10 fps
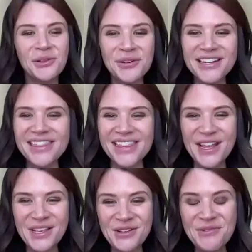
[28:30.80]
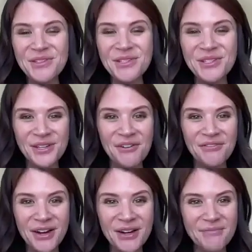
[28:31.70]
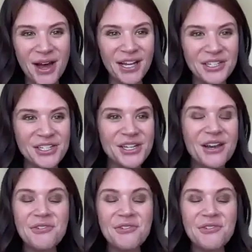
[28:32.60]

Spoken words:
Lauren, thank you so very much.